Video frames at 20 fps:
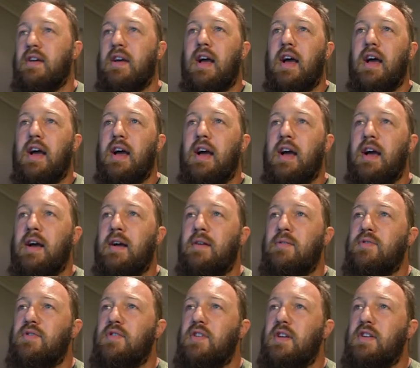
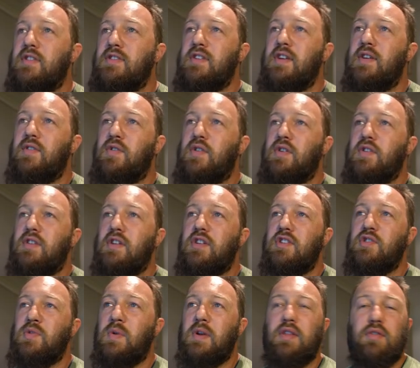So you can see I've
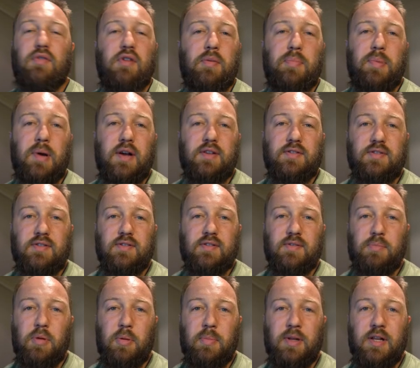got 23 parts
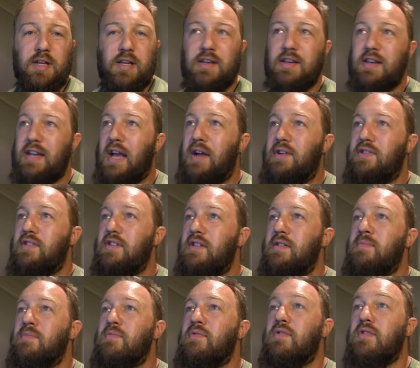per million
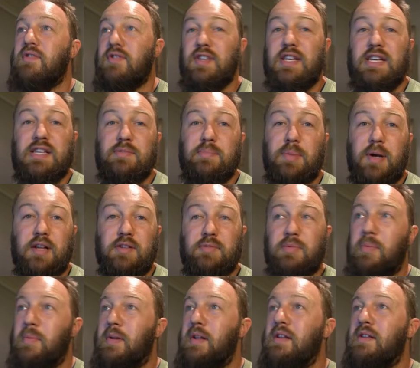calcium, 6 parts
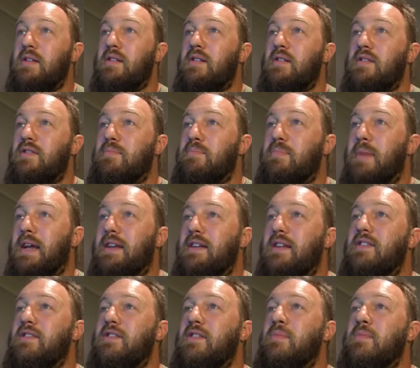per million
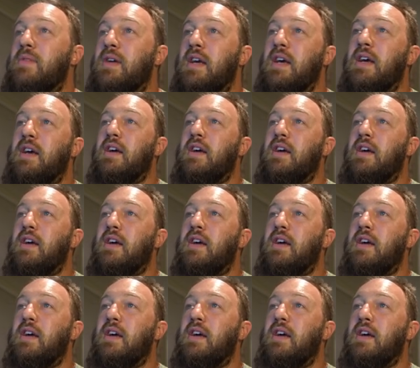magnesium,